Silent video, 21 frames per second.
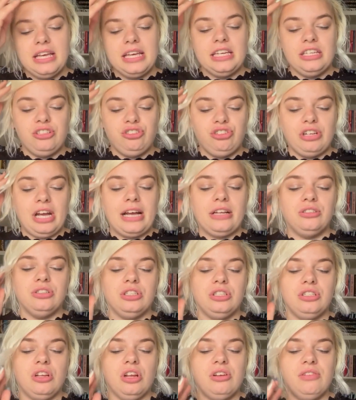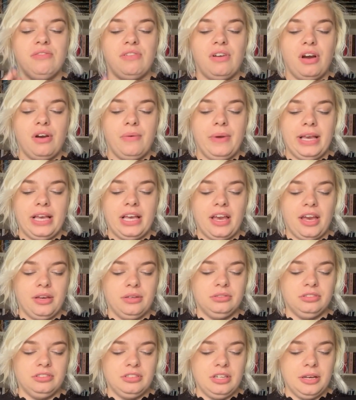his childhood on a faraway
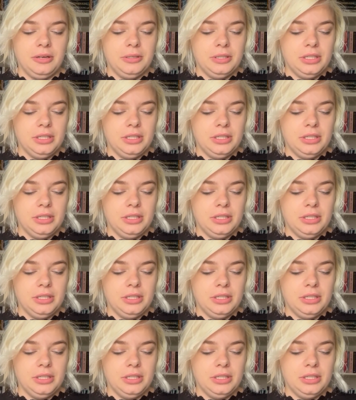coast.